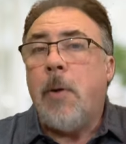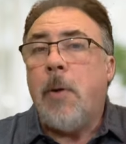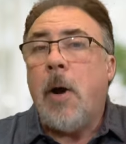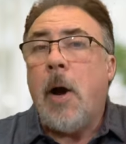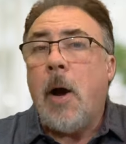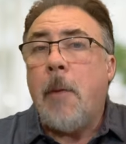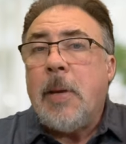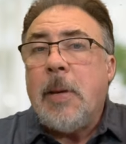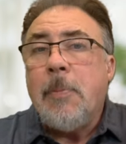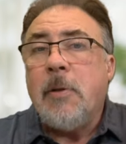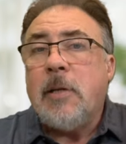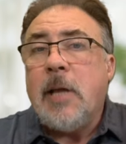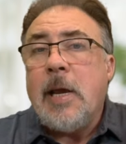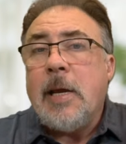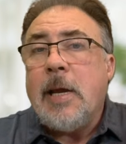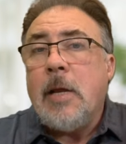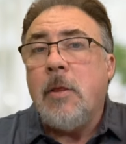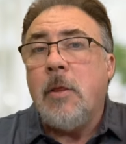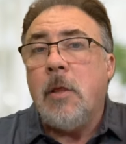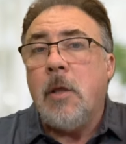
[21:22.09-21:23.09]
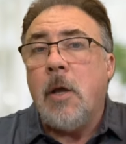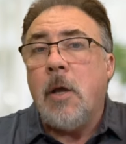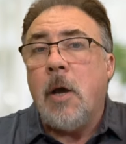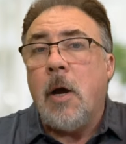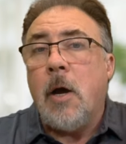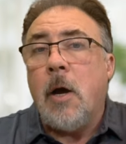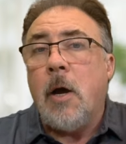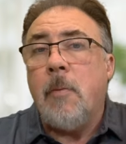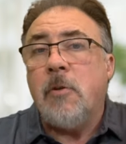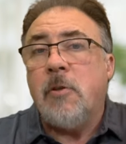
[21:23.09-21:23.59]
Uh, people taking
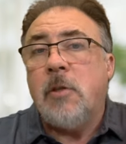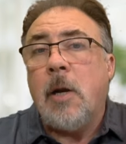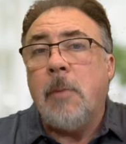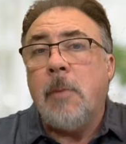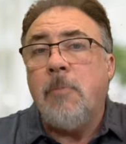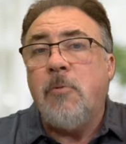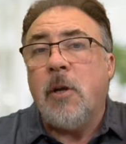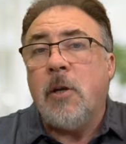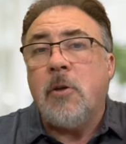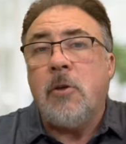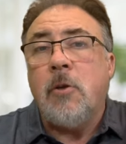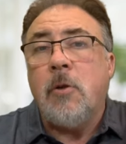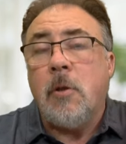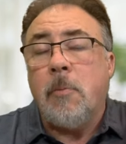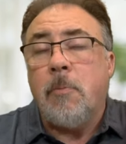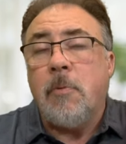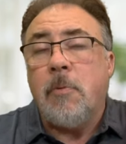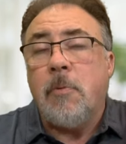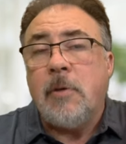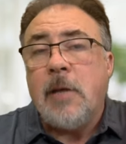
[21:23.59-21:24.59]
uh, subject to the